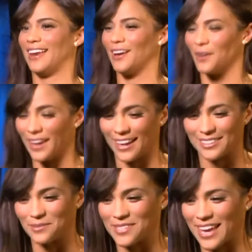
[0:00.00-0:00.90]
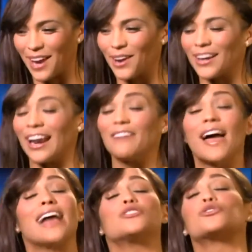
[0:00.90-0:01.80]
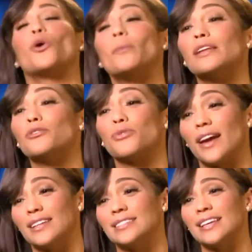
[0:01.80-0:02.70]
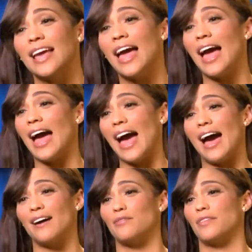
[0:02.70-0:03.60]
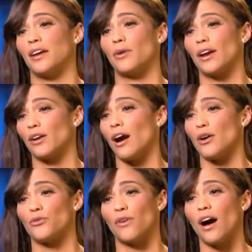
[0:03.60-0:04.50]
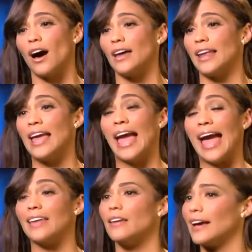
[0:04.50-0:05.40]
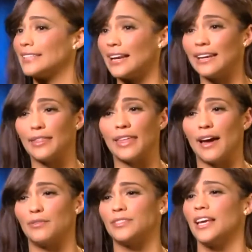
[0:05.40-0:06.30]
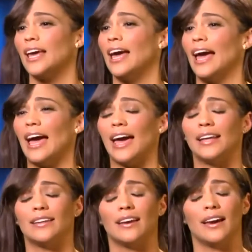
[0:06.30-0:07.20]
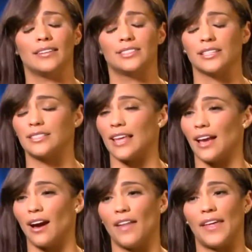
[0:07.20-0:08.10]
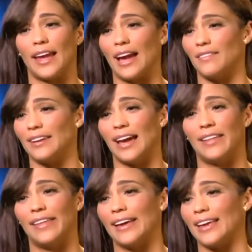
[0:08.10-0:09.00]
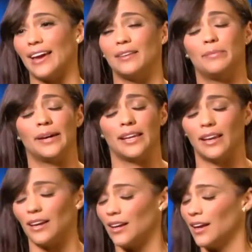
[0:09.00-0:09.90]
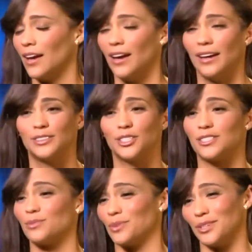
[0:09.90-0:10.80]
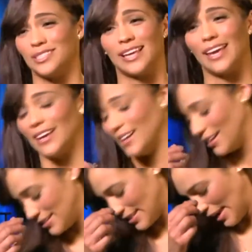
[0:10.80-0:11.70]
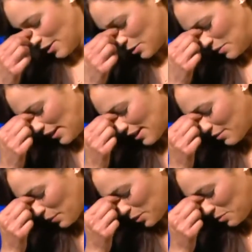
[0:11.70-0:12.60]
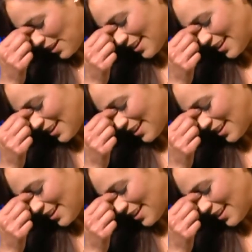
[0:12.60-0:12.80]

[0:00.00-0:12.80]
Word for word: that? Okay, because I'm scared. And I've had so many friends have that credit card fraud and identity theft. And I just thank God that I haven't had that yet. But just when you say it, it scares me. It puts